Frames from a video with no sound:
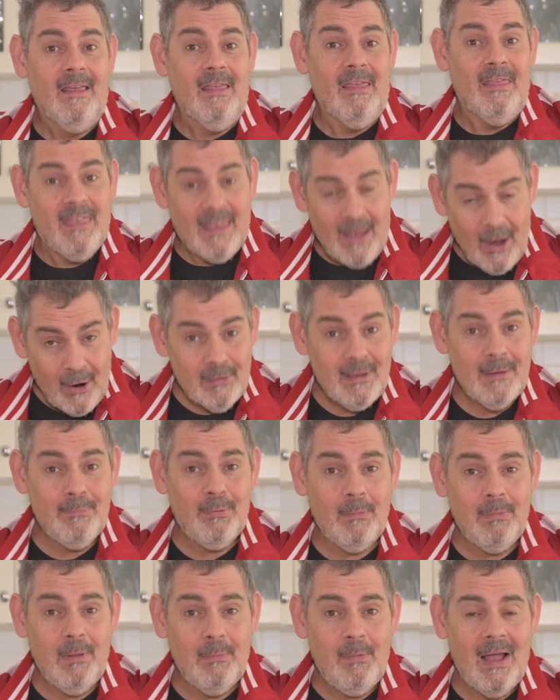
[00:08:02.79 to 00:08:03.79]
The only
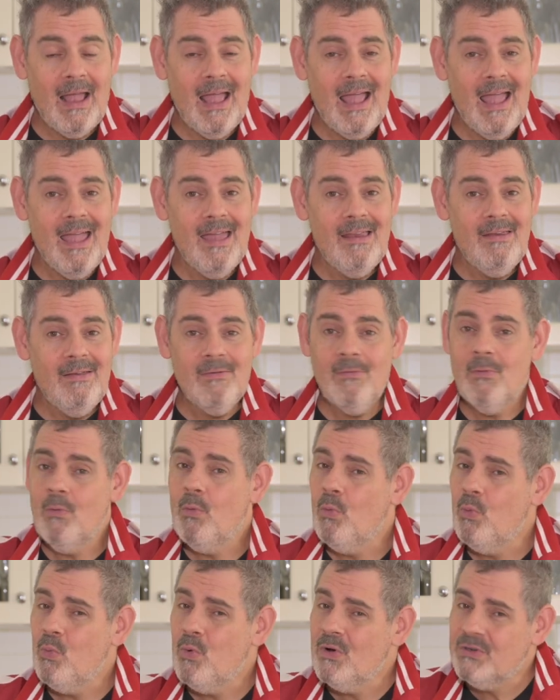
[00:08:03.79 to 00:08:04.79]
problem I had,
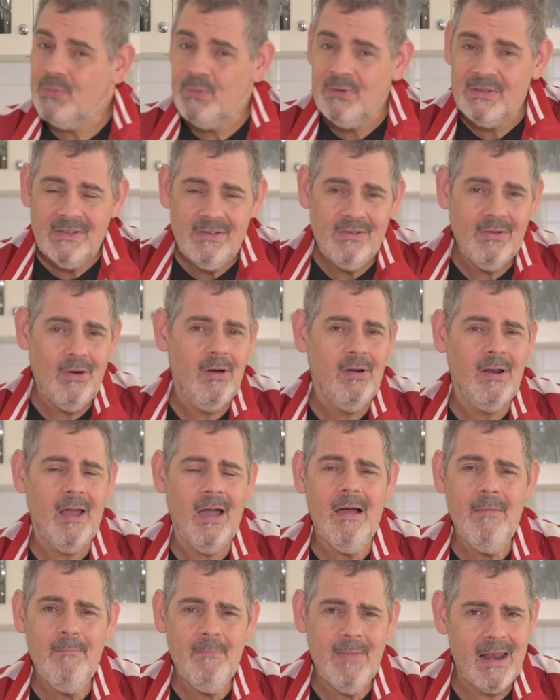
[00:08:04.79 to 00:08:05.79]
which was not
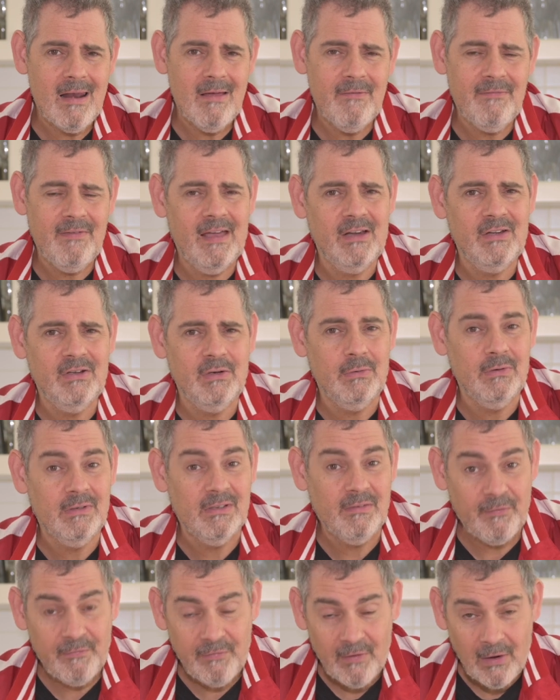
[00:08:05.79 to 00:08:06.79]
a
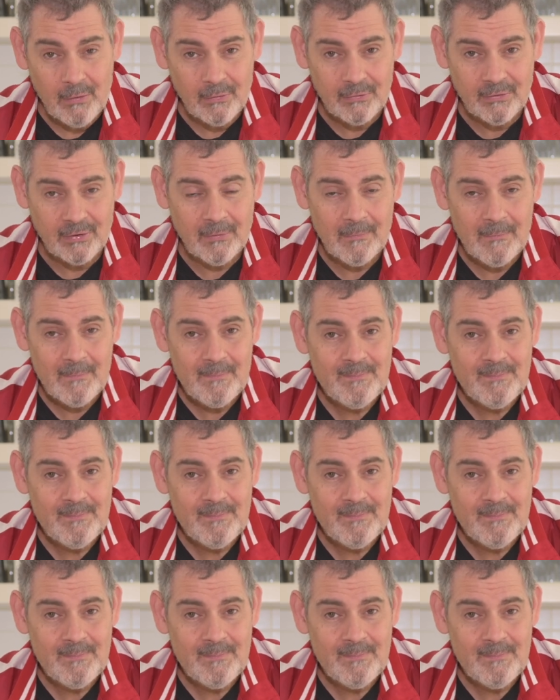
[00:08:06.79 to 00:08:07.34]
manufacturer's fault,